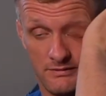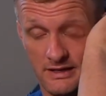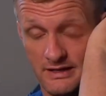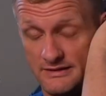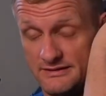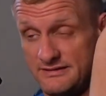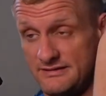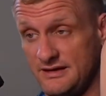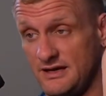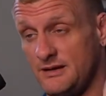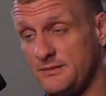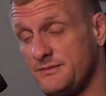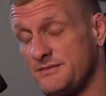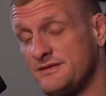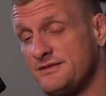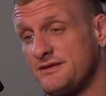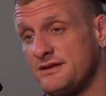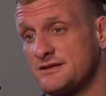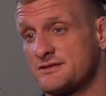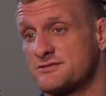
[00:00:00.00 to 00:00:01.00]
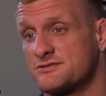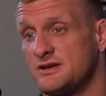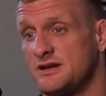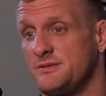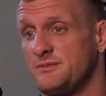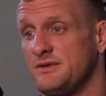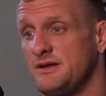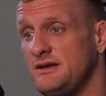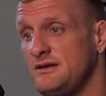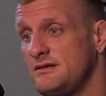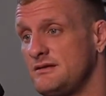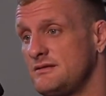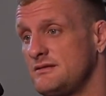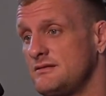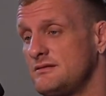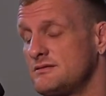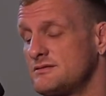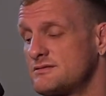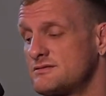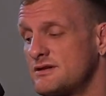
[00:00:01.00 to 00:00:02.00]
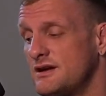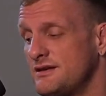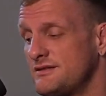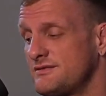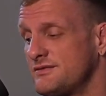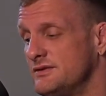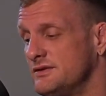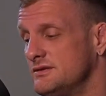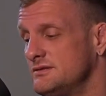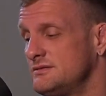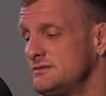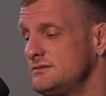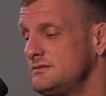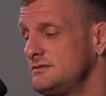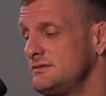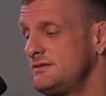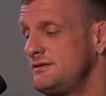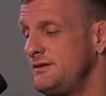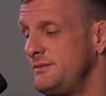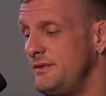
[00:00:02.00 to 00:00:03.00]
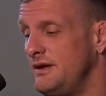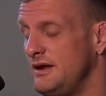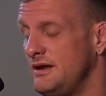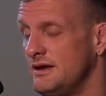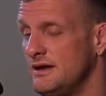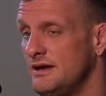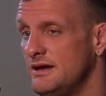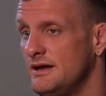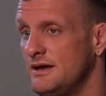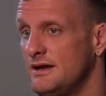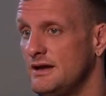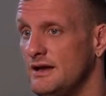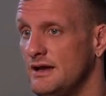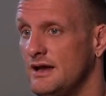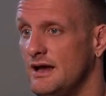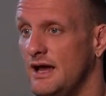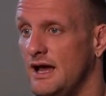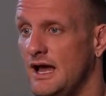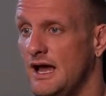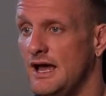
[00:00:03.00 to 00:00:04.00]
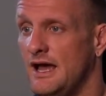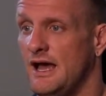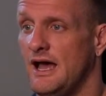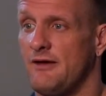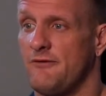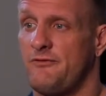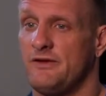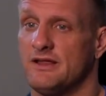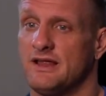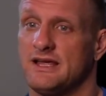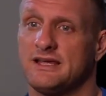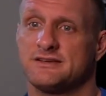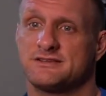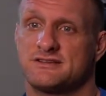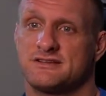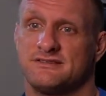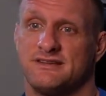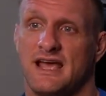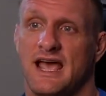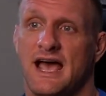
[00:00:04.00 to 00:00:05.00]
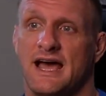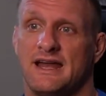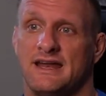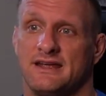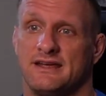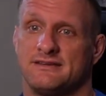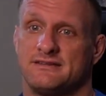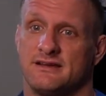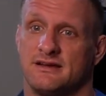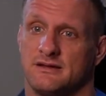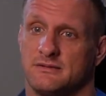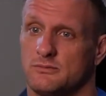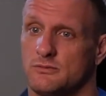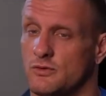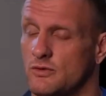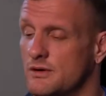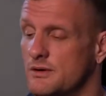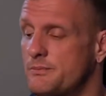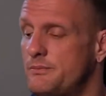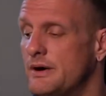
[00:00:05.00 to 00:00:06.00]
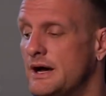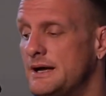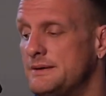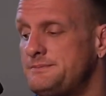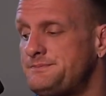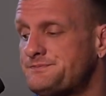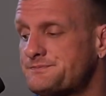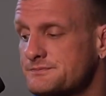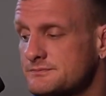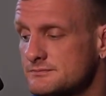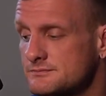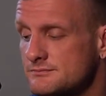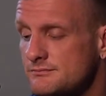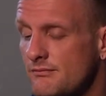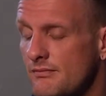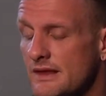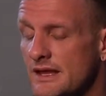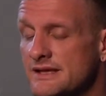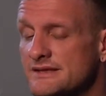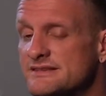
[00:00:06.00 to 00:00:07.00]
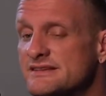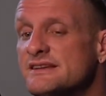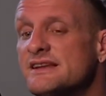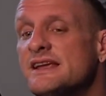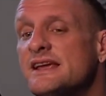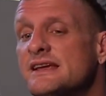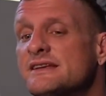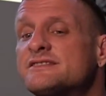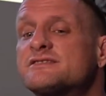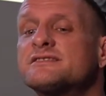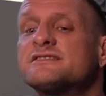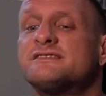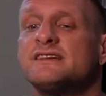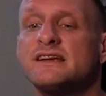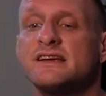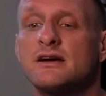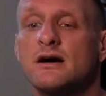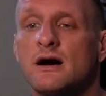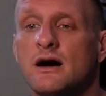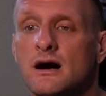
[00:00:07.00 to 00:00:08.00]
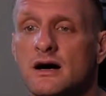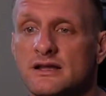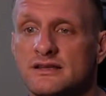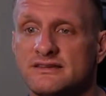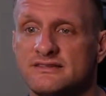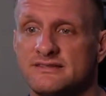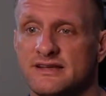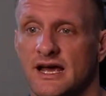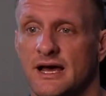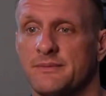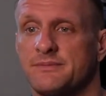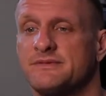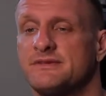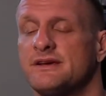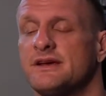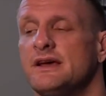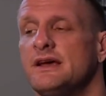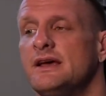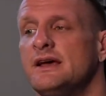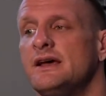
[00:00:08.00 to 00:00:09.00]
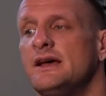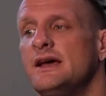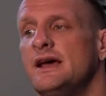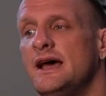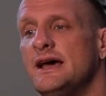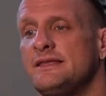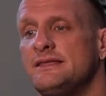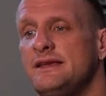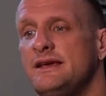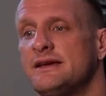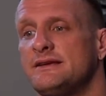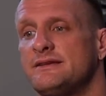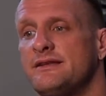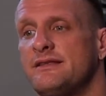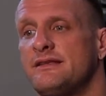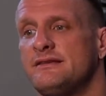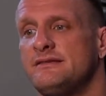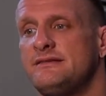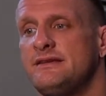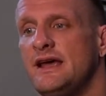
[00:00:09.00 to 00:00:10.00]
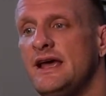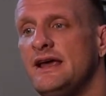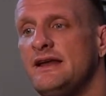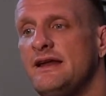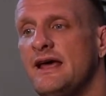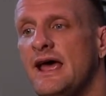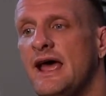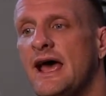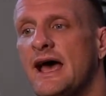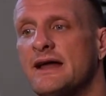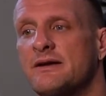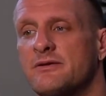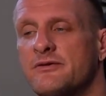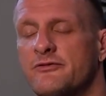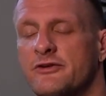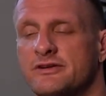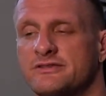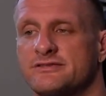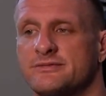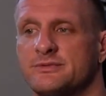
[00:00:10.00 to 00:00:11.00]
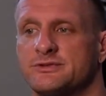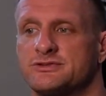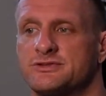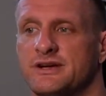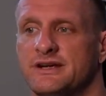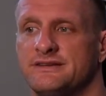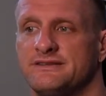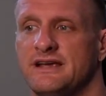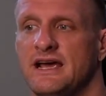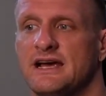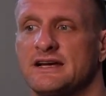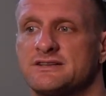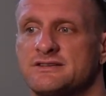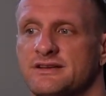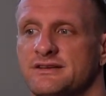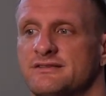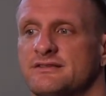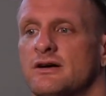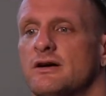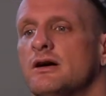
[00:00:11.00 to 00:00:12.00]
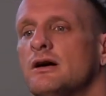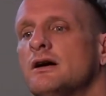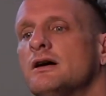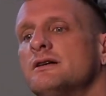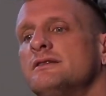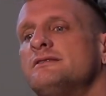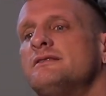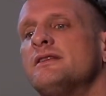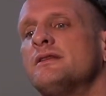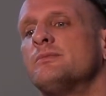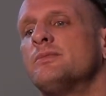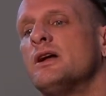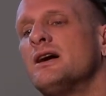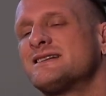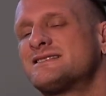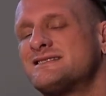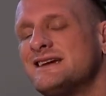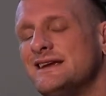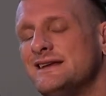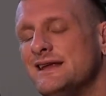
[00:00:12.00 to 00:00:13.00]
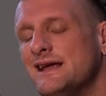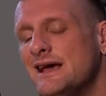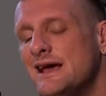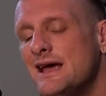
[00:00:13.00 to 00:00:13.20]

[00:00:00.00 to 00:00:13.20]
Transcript: It seems extremely stressful to me. I feel like it's just adding a ton more, but it's an interesting concept at the end of the day to add reversible transactions onto the blockchain.